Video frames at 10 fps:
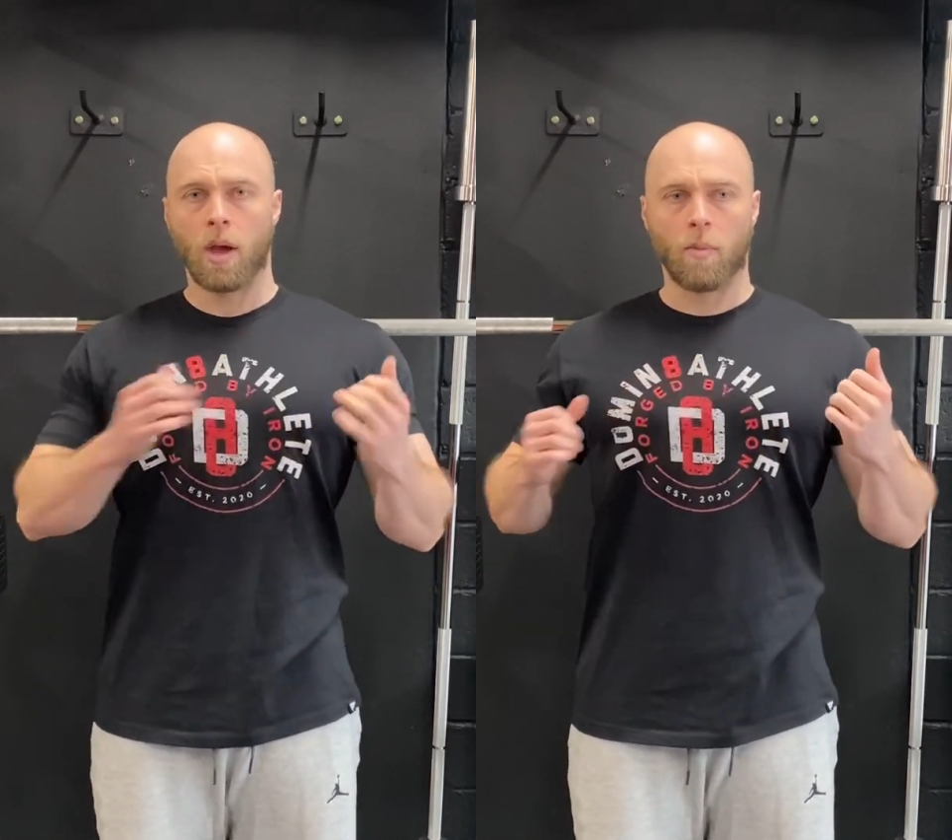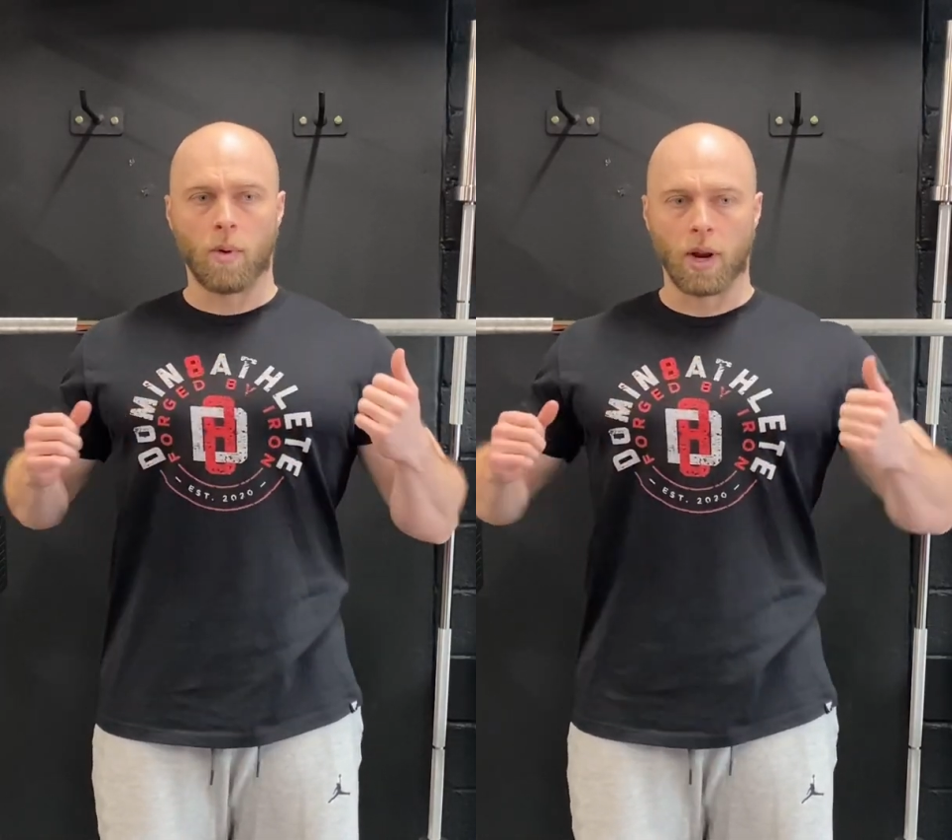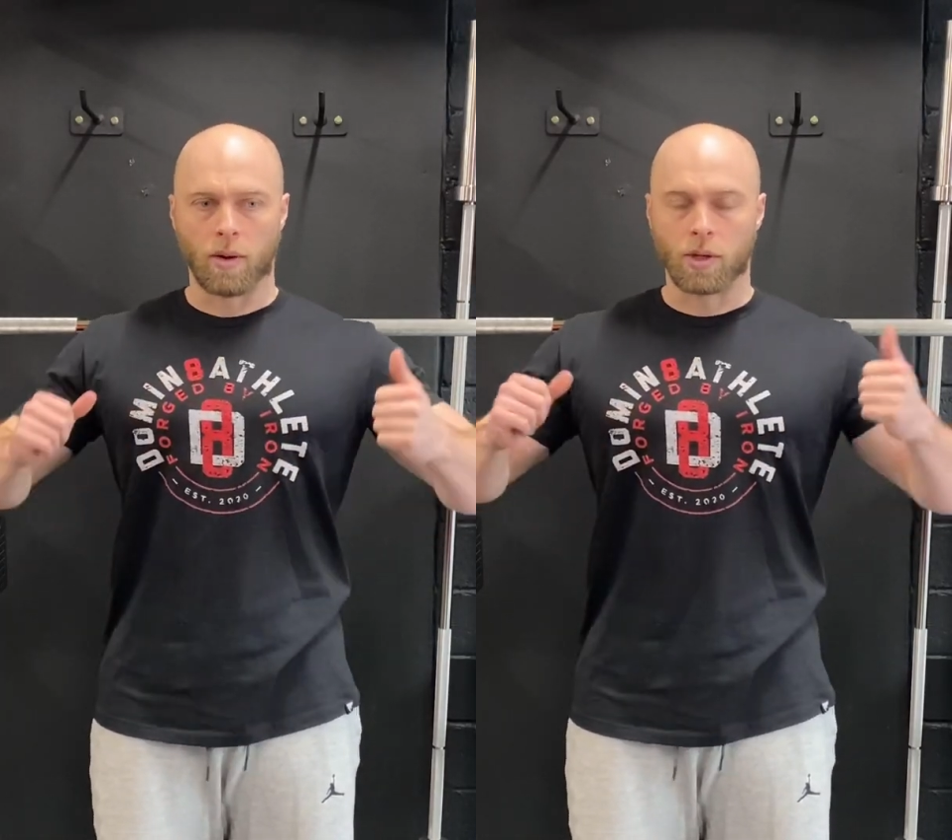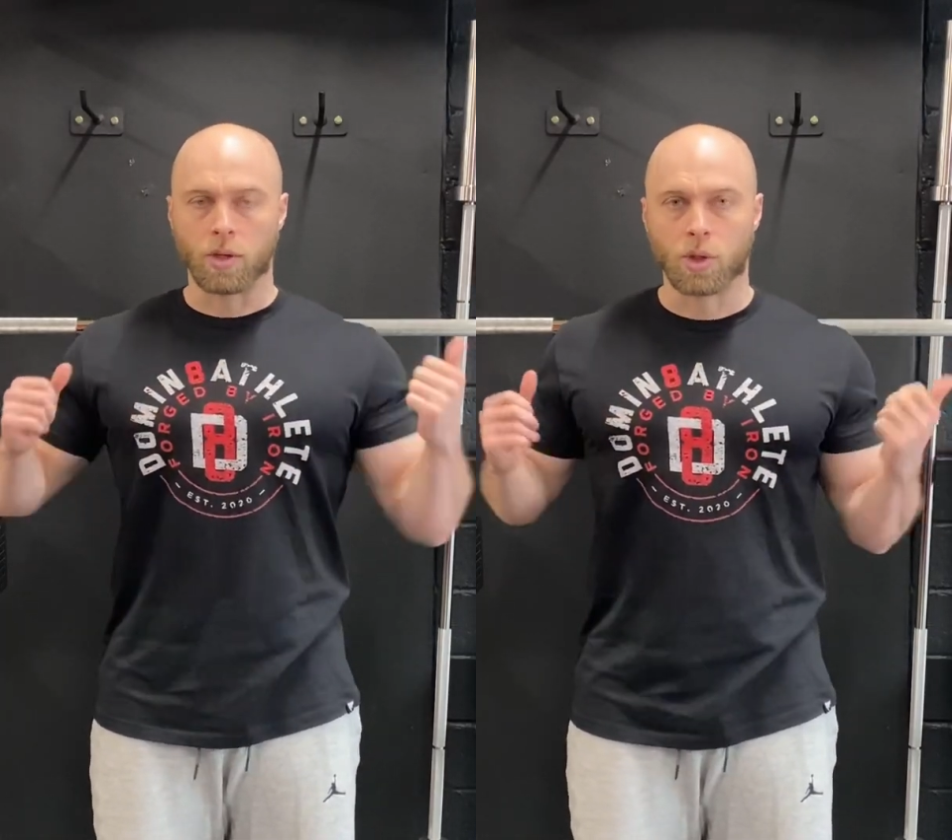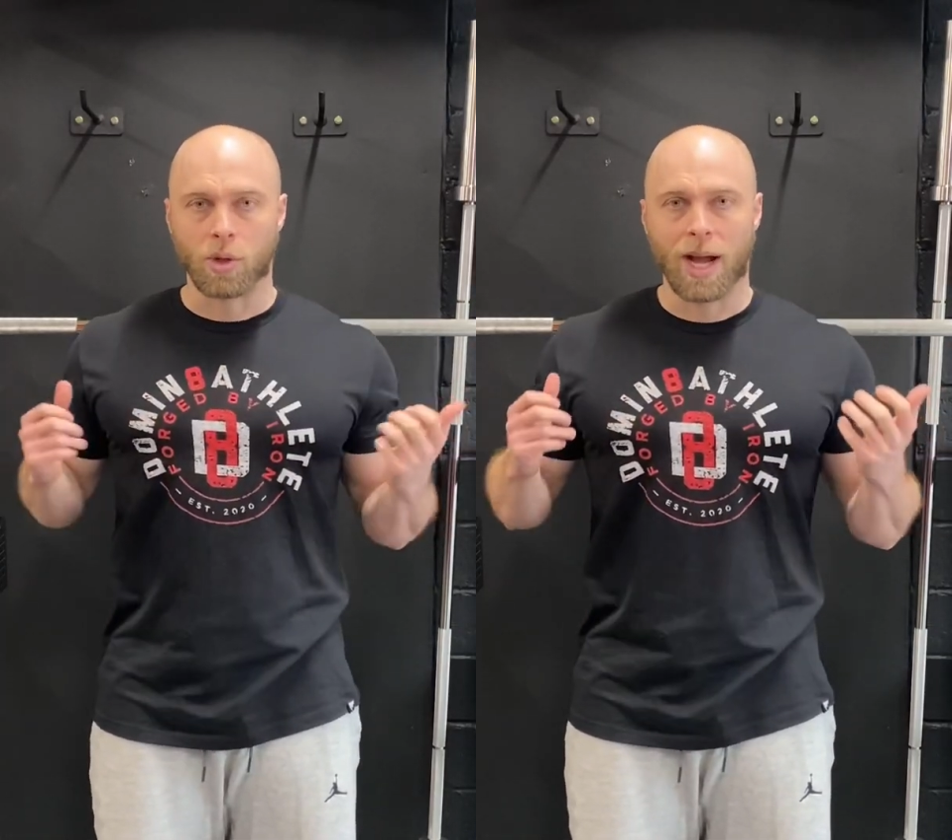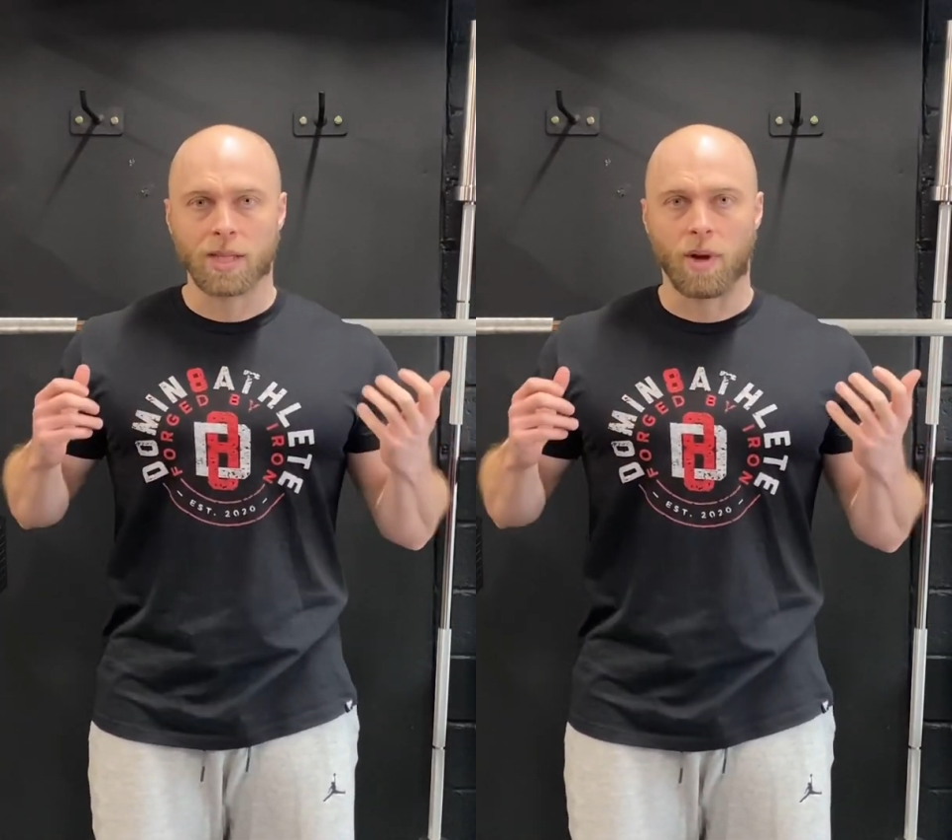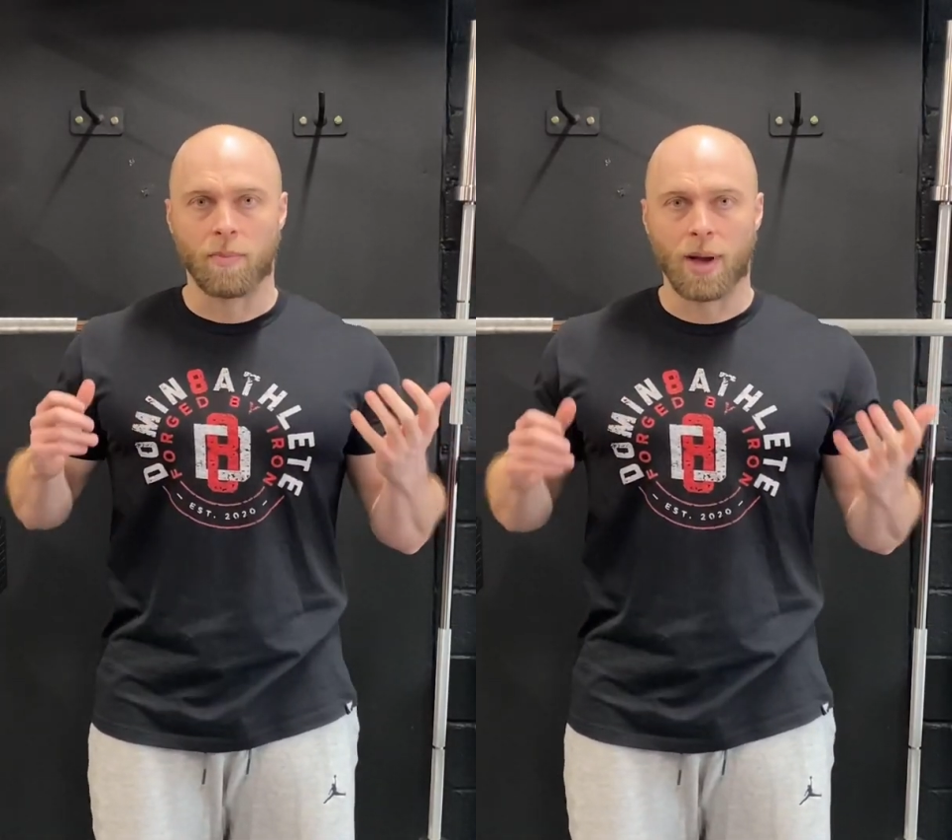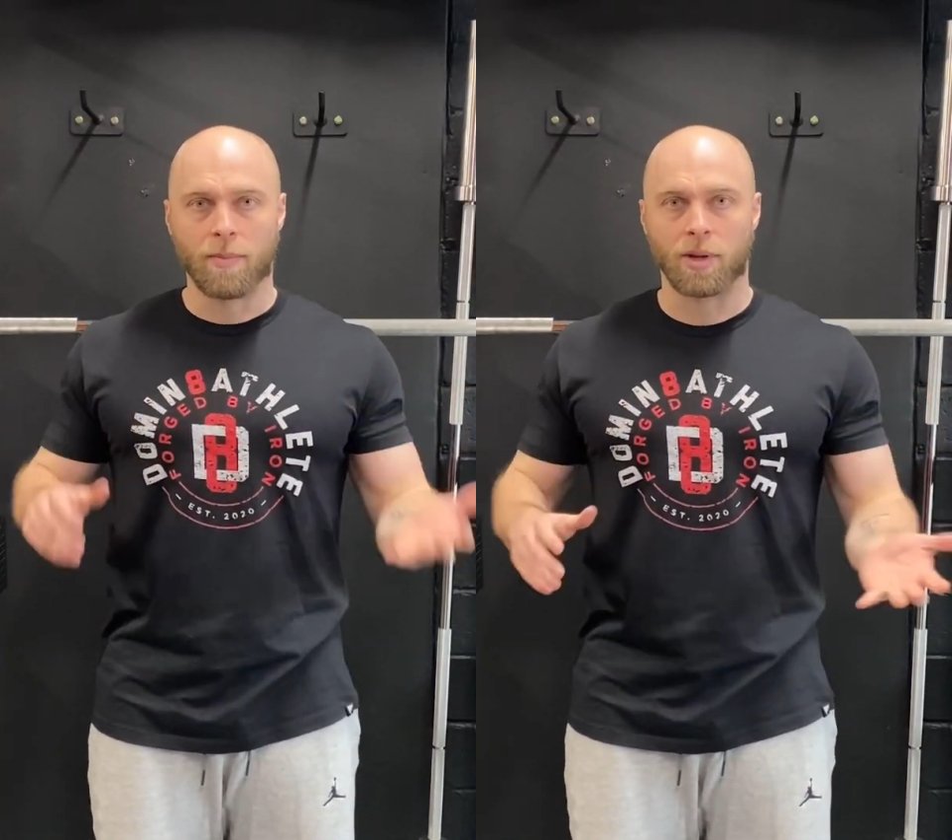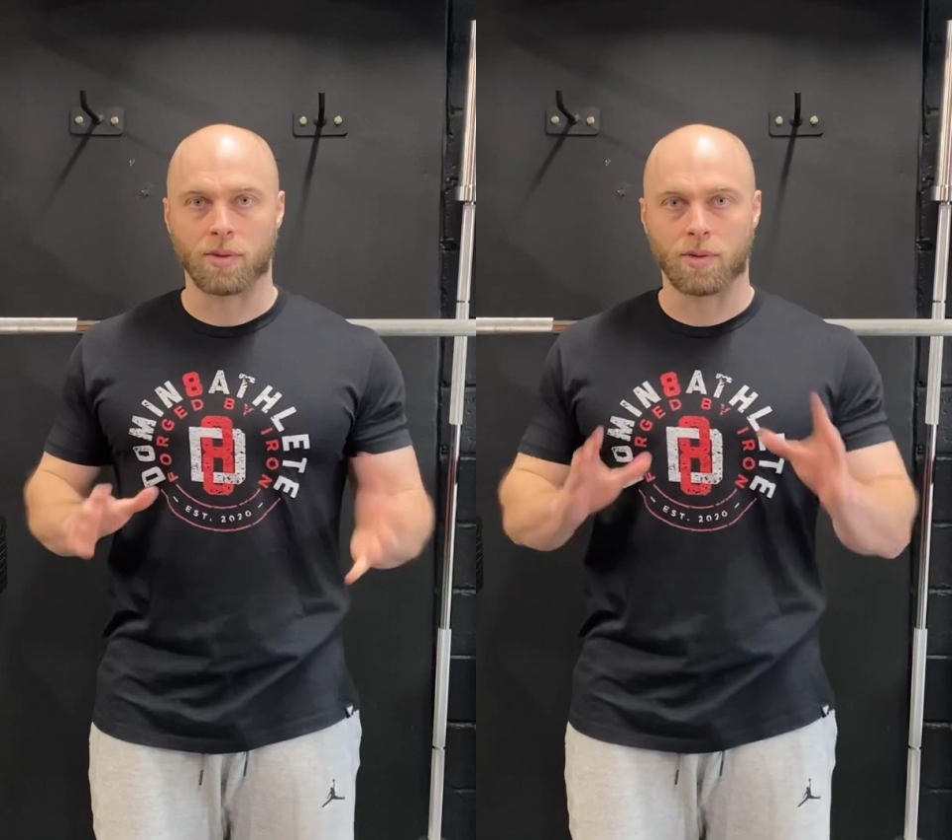when I would contract my back muscles,